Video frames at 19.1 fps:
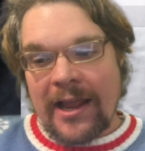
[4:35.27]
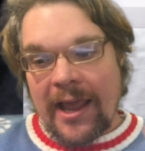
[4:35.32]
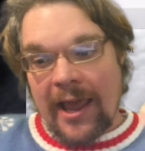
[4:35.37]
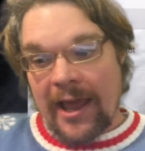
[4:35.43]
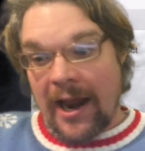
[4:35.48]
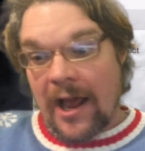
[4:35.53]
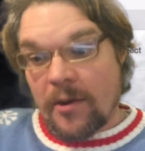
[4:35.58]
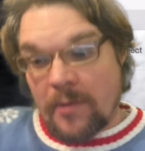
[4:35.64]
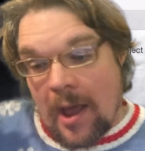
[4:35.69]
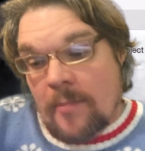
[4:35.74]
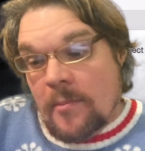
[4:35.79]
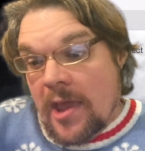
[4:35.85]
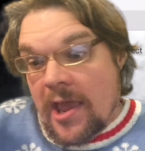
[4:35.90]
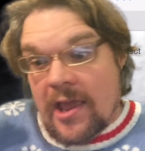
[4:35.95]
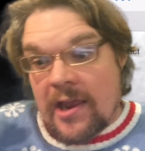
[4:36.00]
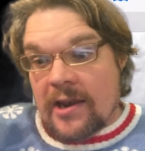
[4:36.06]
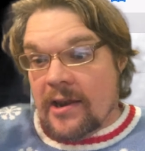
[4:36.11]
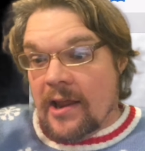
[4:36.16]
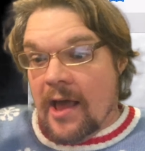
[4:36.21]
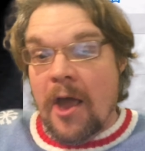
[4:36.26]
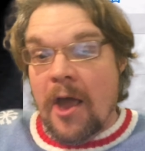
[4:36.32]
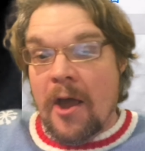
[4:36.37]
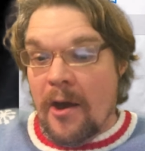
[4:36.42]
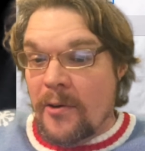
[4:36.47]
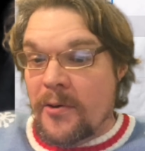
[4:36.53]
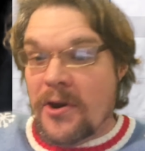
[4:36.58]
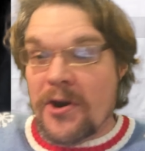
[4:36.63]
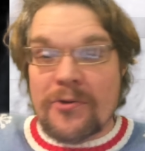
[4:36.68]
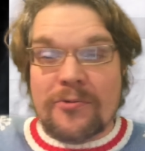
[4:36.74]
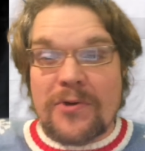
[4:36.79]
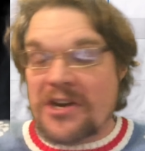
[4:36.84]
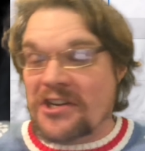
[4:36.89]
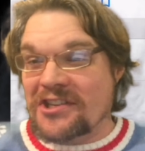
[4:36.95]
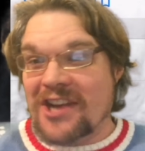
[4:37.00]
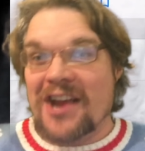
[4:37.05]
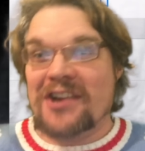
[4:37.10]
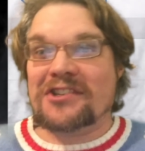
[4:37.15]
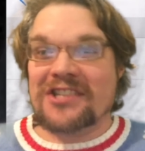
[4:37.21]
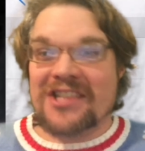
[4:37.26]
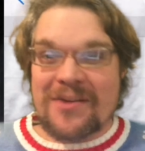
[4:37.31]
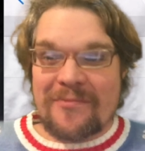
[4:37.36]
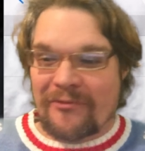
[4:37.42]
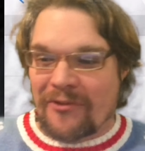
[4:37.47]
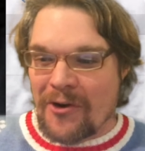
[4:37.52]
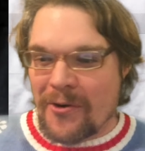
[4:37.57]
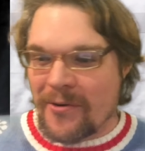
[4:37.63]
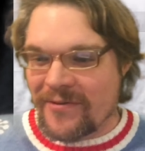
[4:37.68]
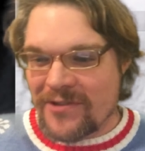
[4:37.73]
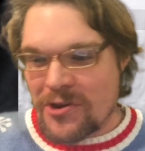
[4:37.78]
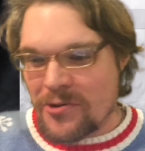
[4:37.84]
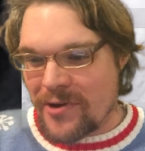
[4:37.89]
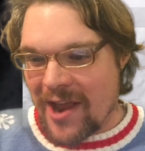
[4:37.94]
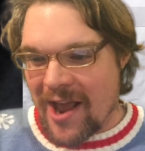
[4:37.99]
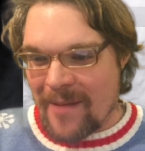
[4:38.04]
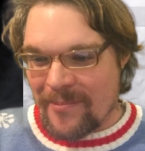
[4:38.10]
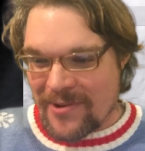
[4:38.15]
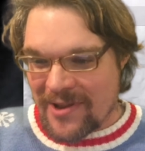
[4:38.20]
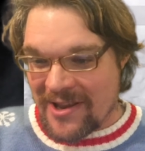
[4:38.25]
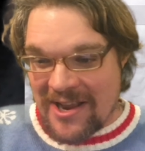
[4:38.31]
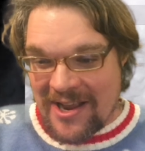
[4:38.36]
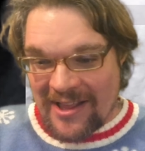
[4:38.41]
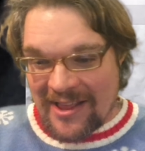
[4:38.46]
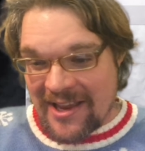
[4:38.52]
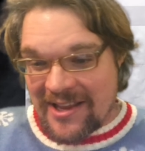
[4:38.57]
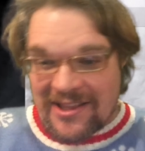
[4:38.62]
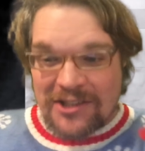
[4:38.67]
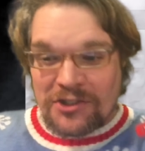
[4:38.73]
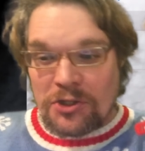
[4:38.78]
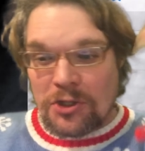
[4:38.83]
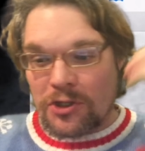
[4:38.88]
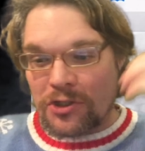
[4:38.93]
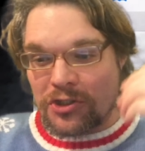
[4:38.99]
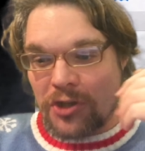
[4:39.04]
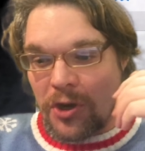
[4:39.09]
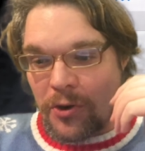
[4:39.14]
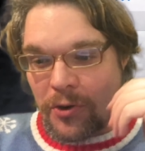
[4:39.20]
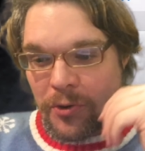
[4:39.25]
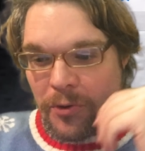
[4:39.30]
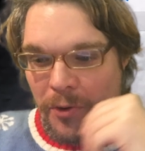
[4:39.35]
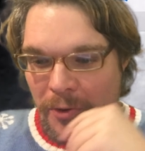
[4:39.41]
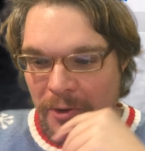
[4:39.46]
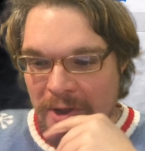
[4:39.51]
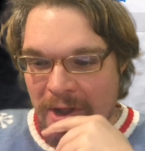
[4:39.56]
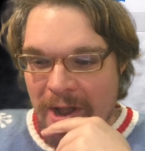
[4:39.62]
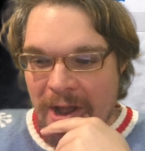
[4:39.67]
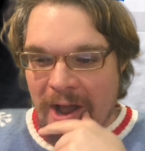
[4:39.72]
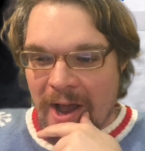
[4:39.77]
And I, am in. I am going to reach out to them for a review copy. Like, this looks so cool.